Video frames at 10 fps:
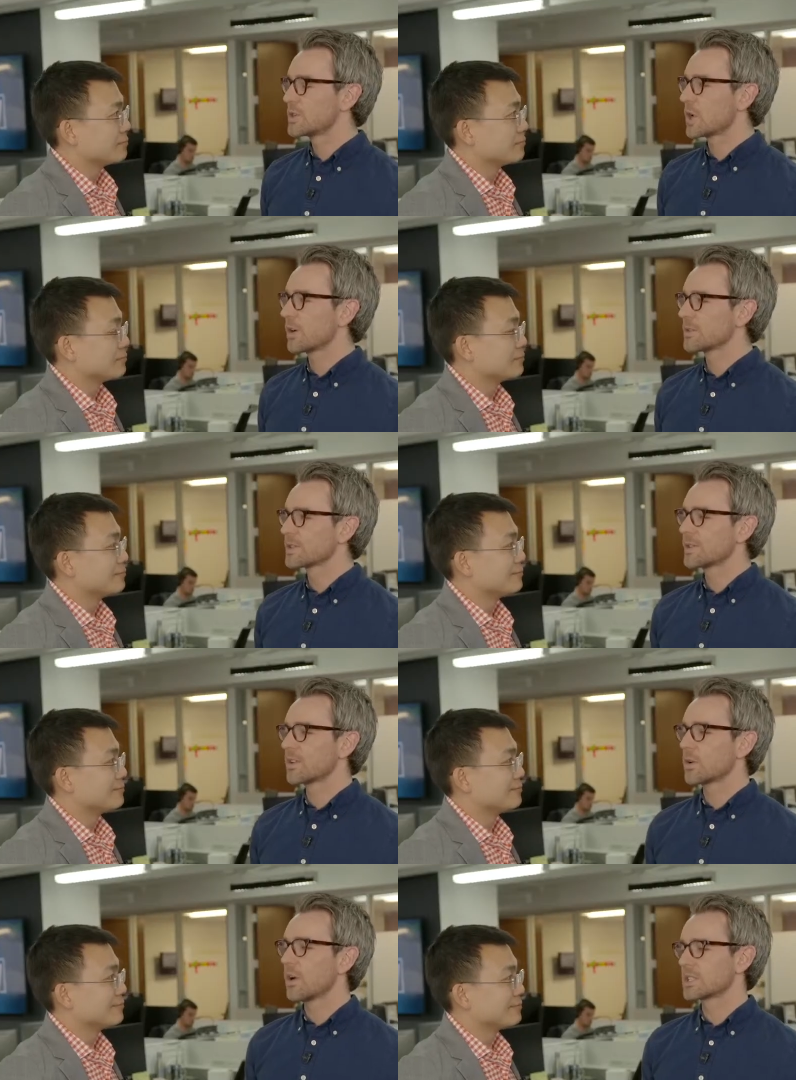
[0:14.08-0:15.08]
Speaker 1: Charles,
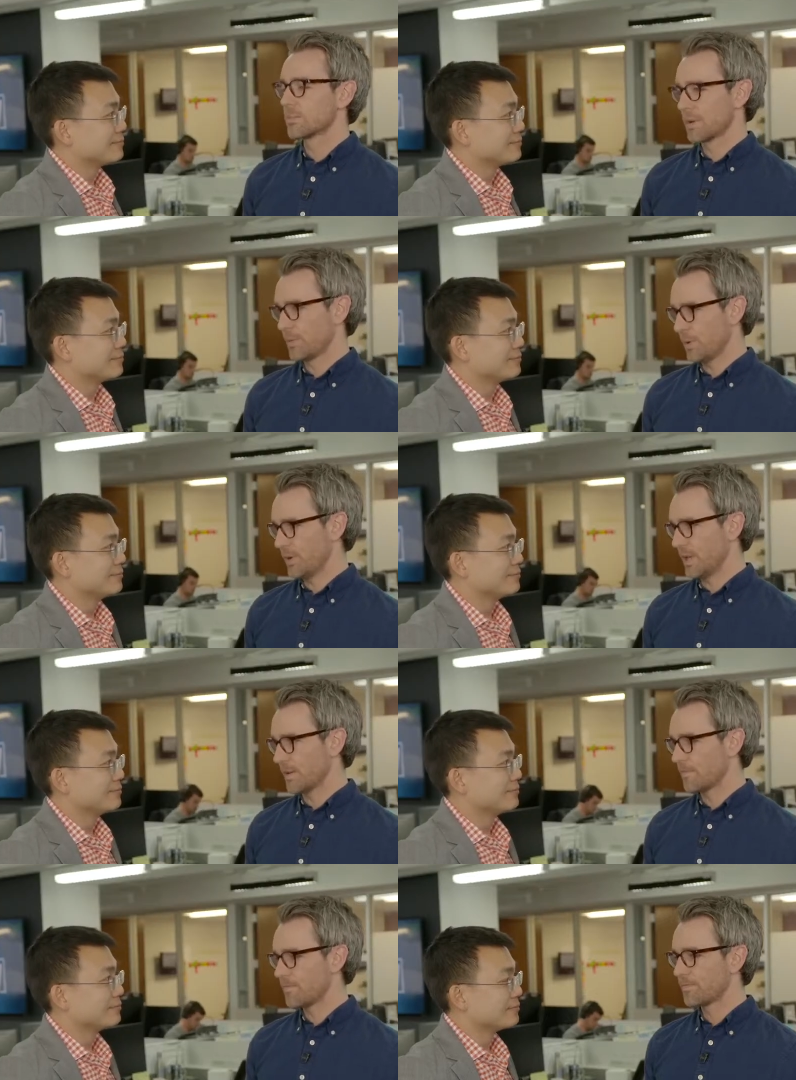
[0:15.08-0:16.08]
quantum
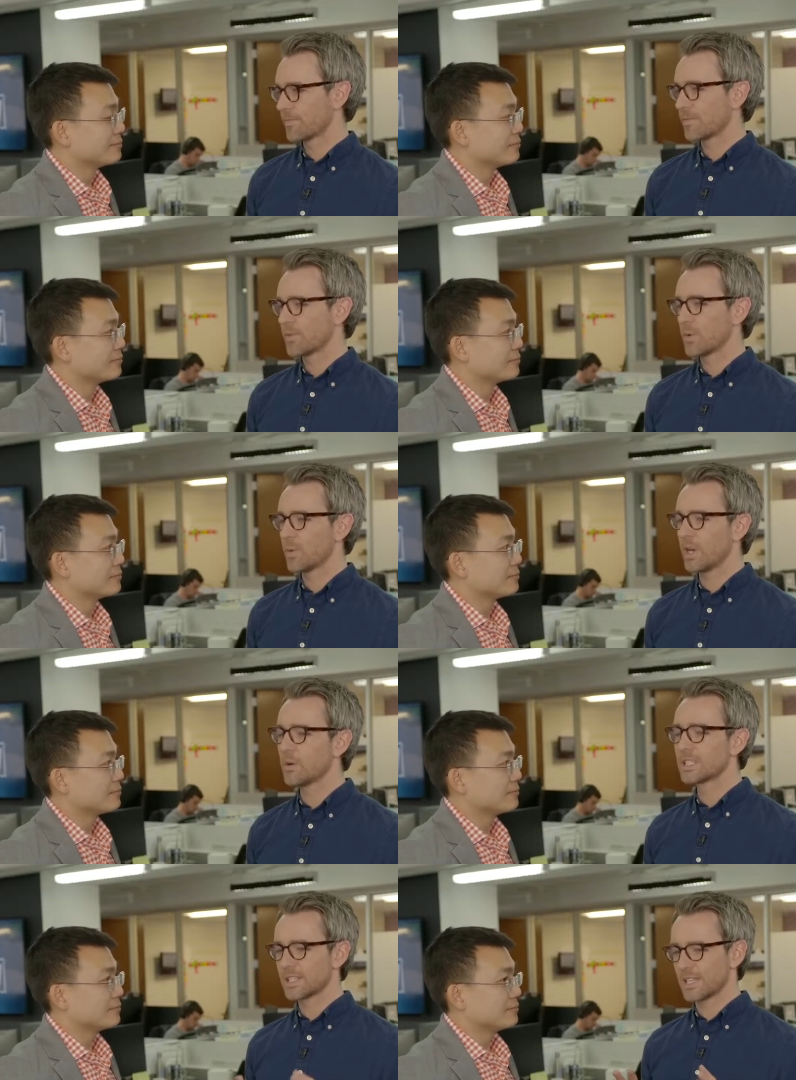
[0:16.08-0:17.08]
computing, we
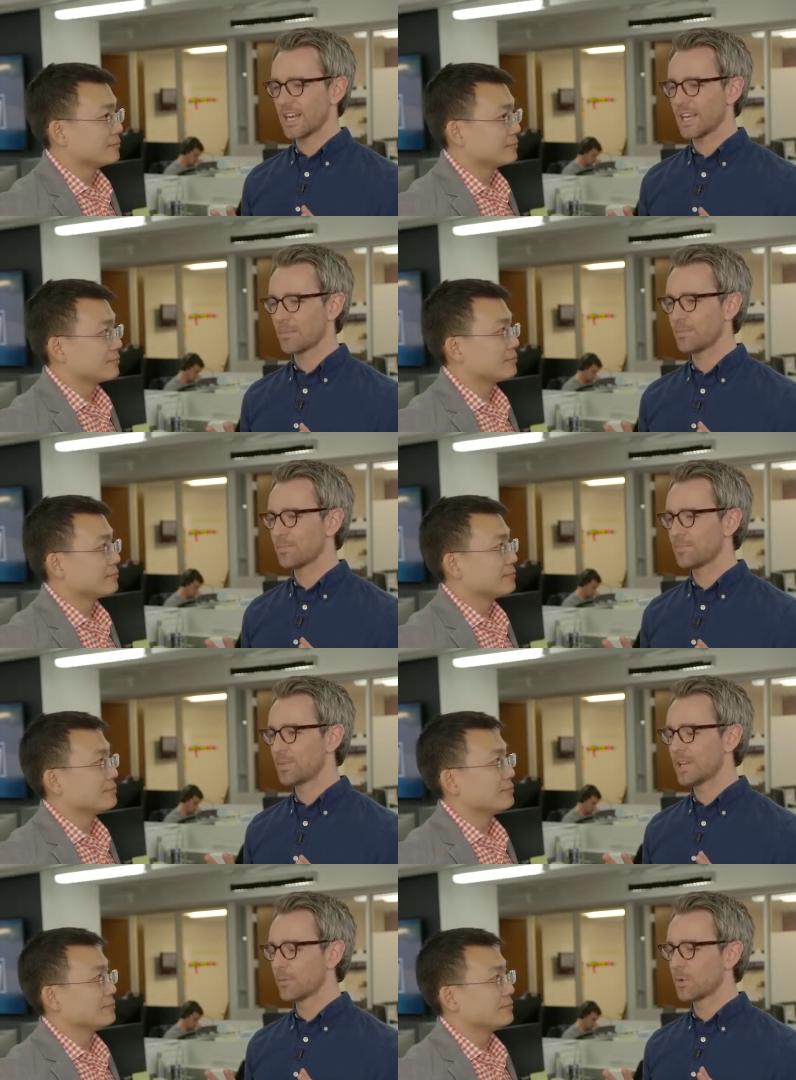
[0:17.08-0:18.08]
know is exciting,
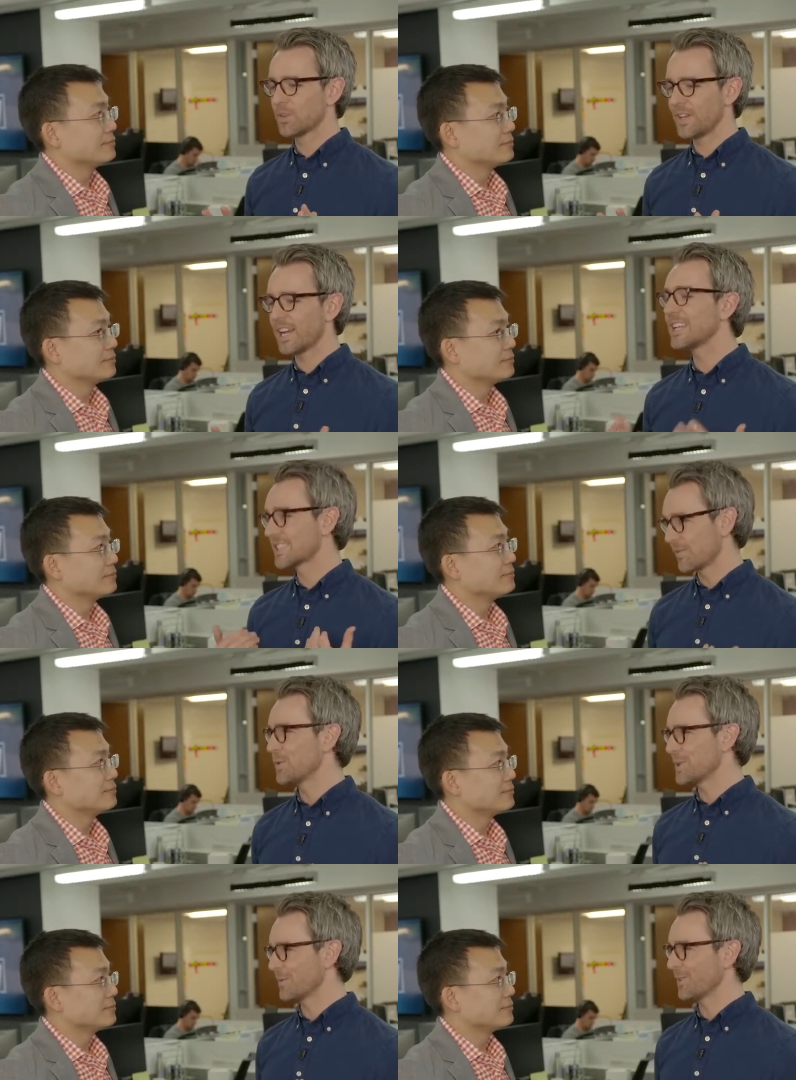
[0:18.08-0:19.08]
but even more than that, it's
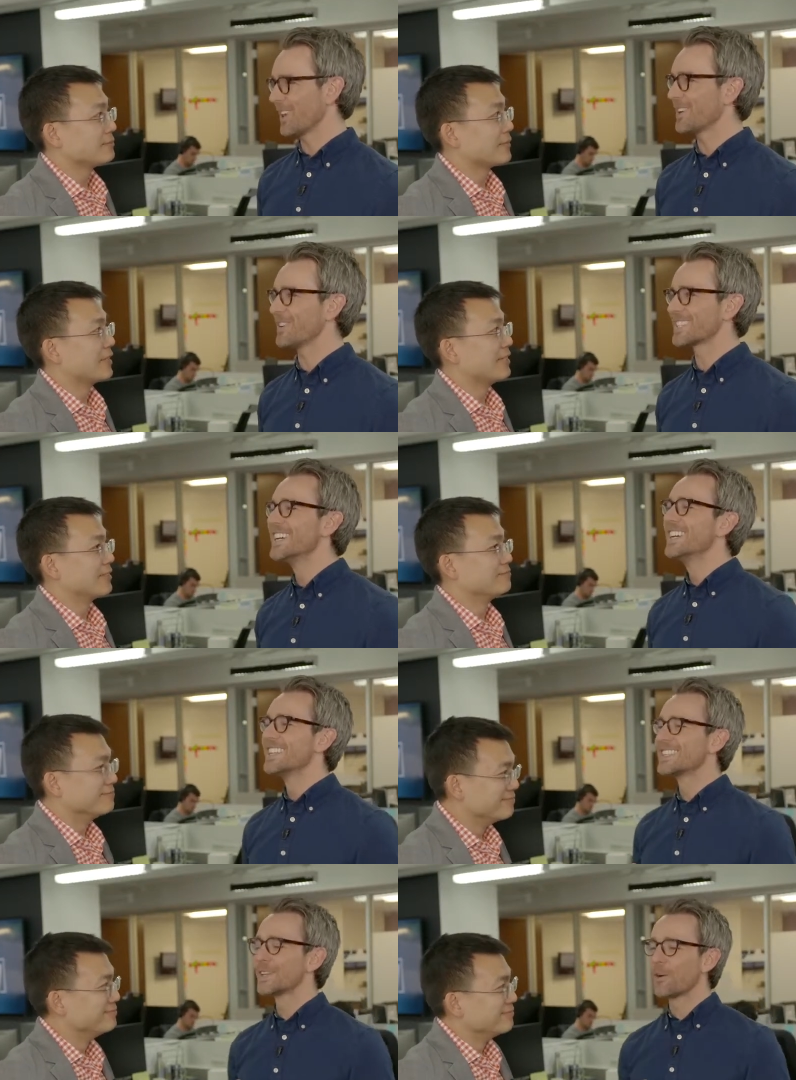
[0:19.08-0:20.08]
confusing for a lot of us.
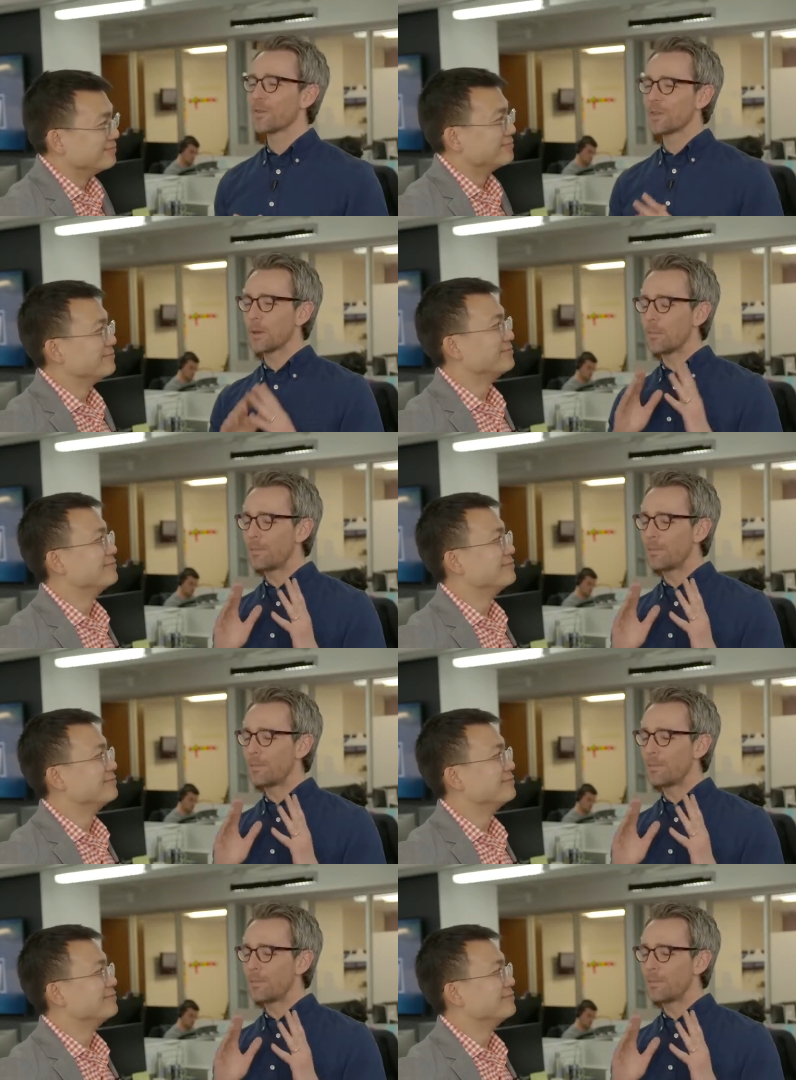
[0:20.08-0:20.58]
So, the